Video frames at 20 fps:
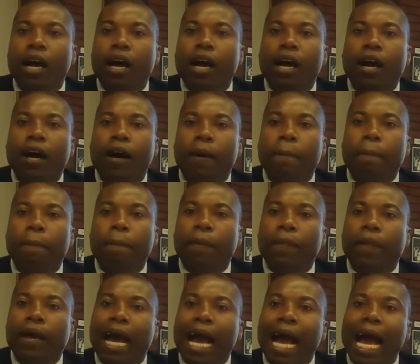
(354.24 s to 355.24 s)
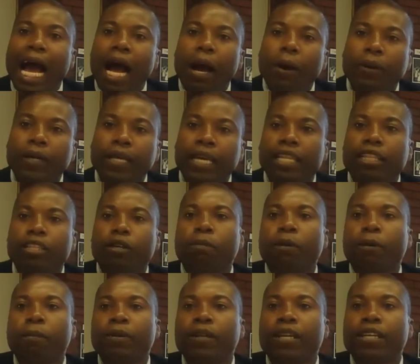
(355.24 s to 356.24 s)
How can the
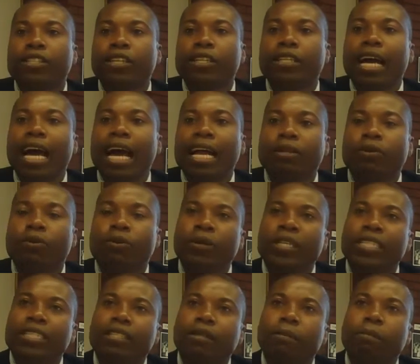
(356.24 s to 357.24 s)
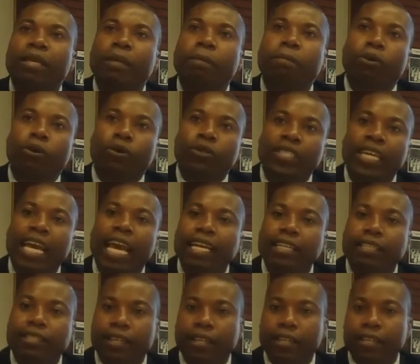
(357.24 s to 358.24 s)
population at risk be
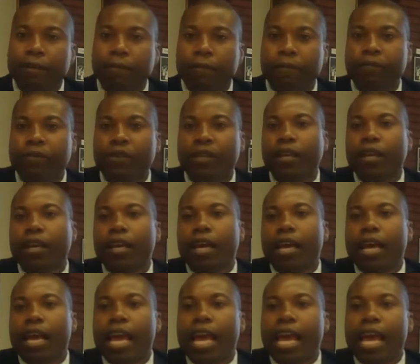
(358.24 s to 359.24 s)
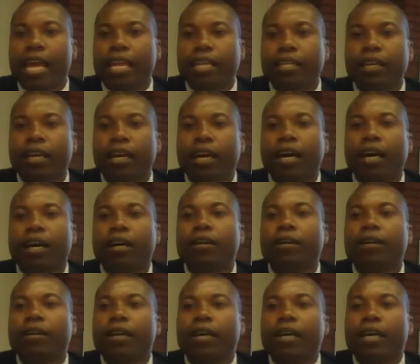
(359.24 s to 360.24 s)
protected? And
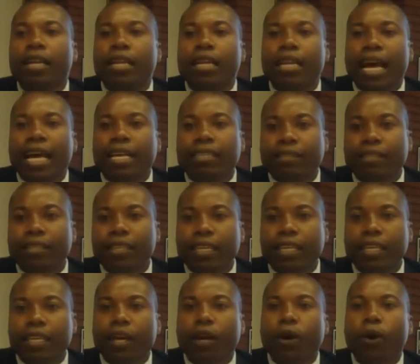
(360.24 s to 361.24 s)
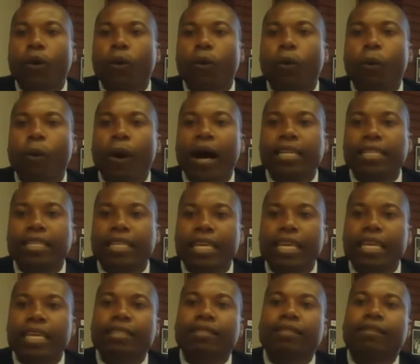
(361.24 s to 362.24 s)
lastly, what
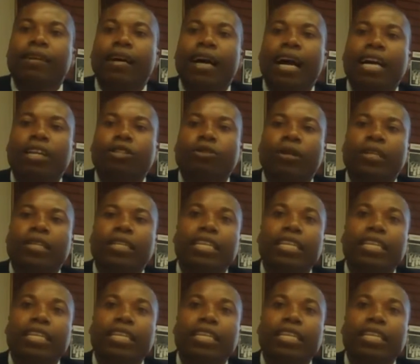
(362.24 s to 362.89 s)
is the actual